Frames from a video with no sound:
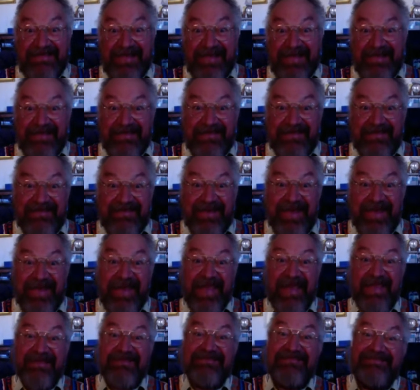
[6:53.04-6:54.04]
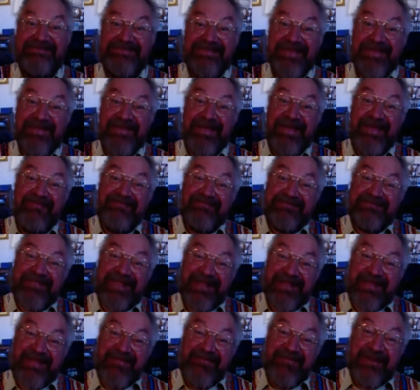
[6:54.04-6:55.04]
It was
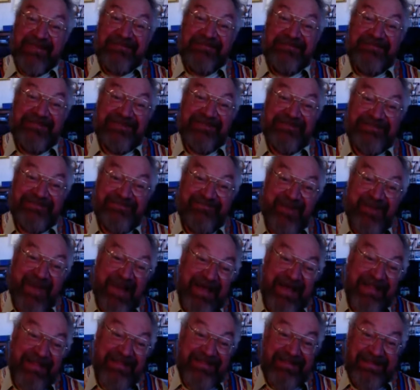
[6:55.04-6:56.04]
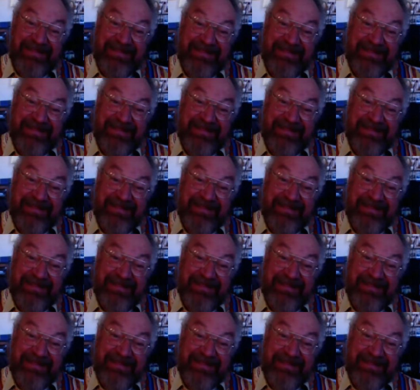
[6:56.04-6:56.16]
like a magic spell.